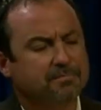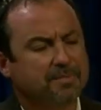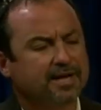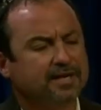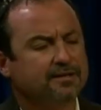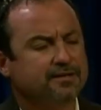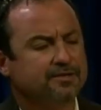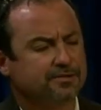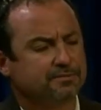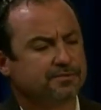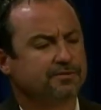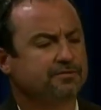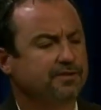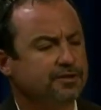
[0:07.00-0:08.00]

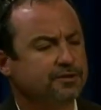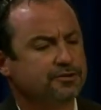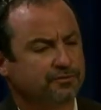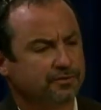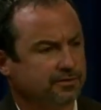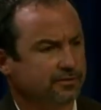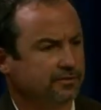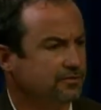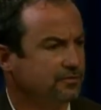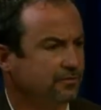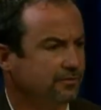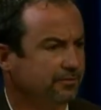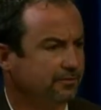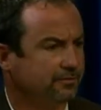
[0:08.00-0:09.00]
mechanisms of injury to the
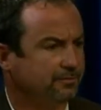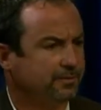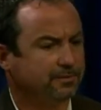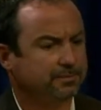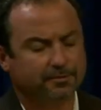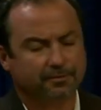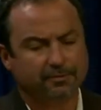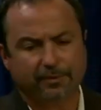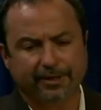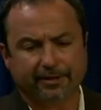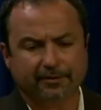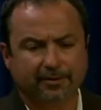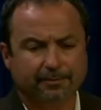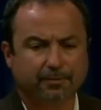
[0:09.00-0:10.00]
shoulder, and people will
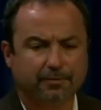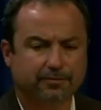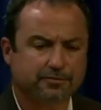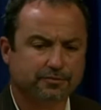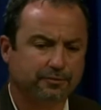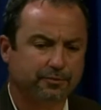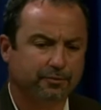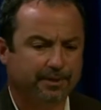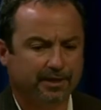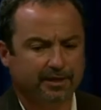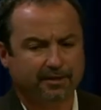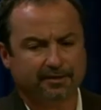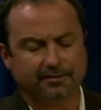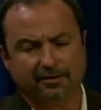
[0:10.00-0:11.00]
wake up with shoulder
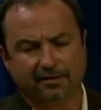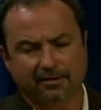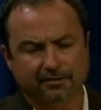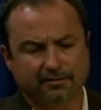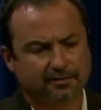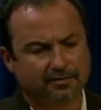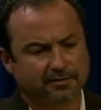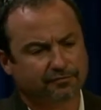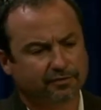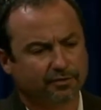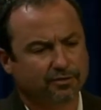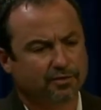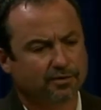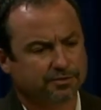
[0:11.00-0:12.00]
pain and
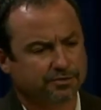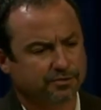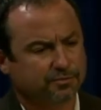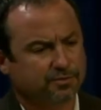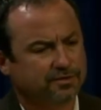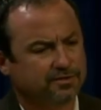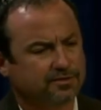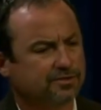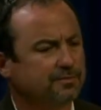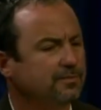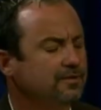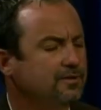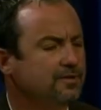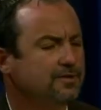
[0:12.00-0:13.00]
different causes. What are
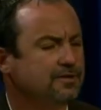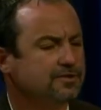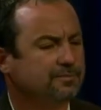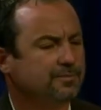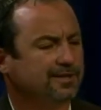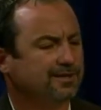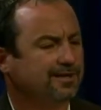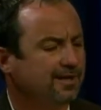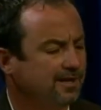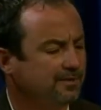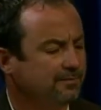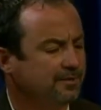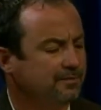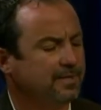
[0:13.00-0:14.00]
some of the
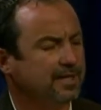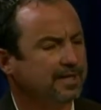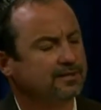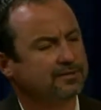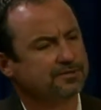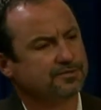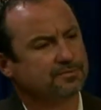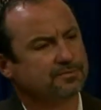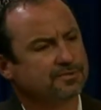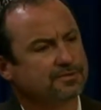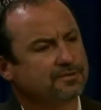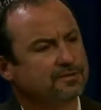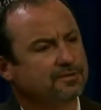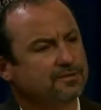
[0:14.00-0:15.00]
common
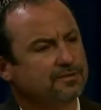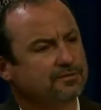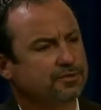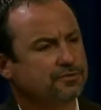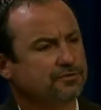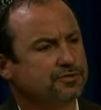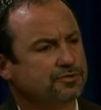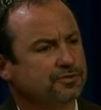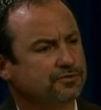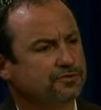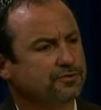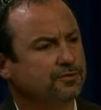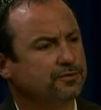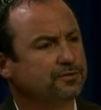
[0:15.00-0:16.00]
mechanisms of injuries to the
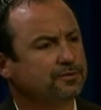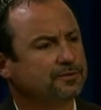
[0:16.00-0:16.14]
shoulder?